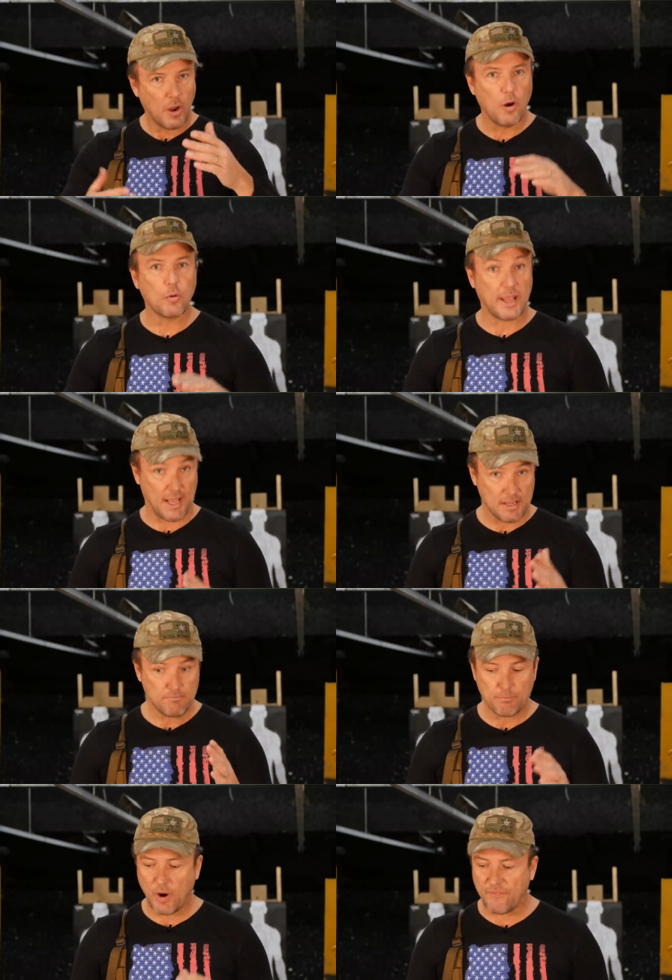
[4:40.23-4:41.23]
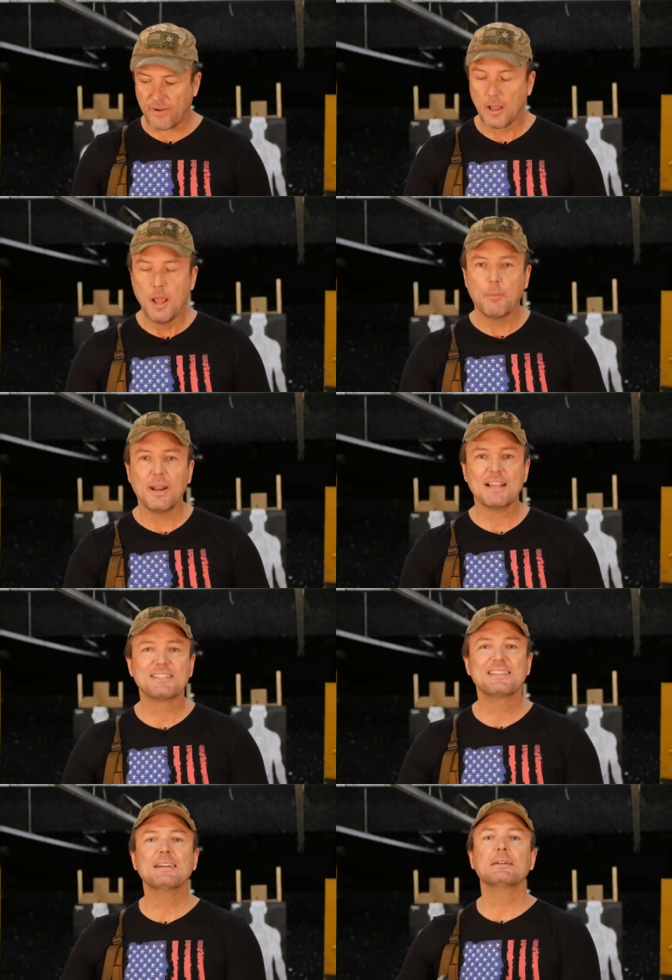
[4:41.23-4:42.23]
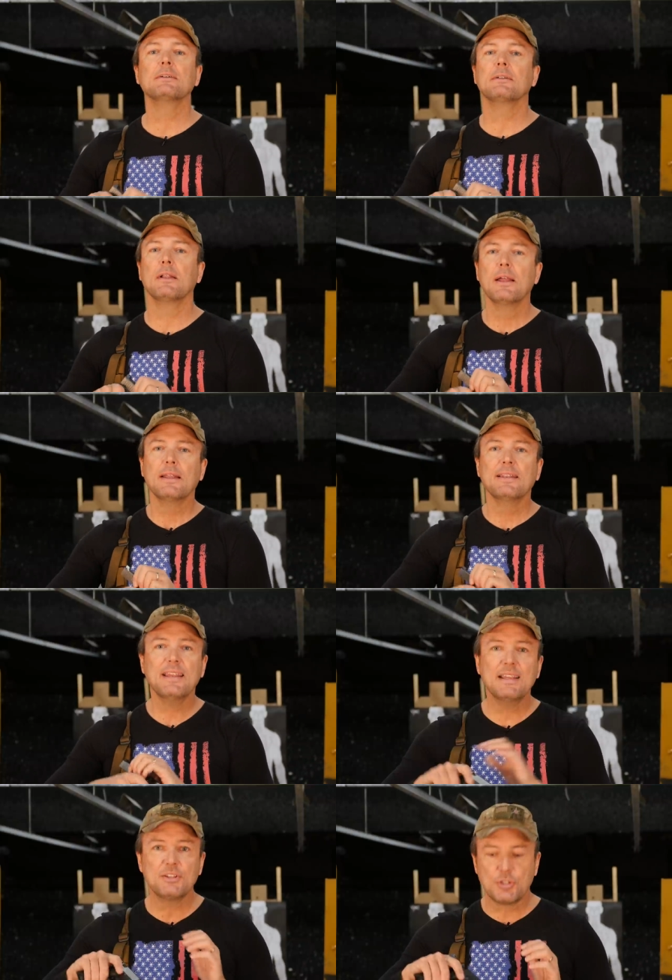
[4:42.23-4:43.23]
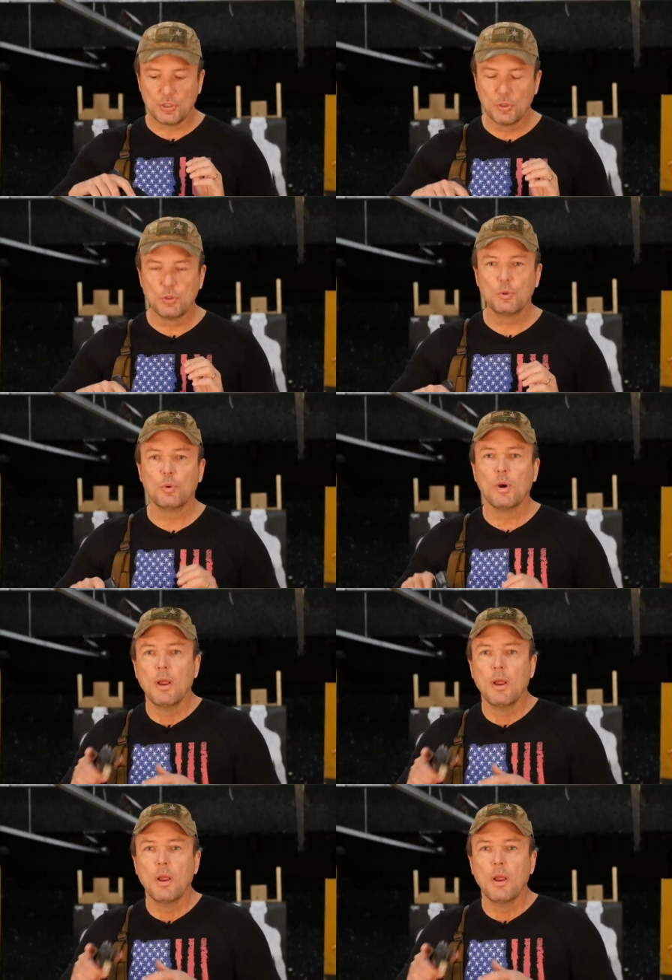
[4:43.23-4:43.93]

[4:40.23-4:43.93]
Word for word: Okay, perfect. But I still need to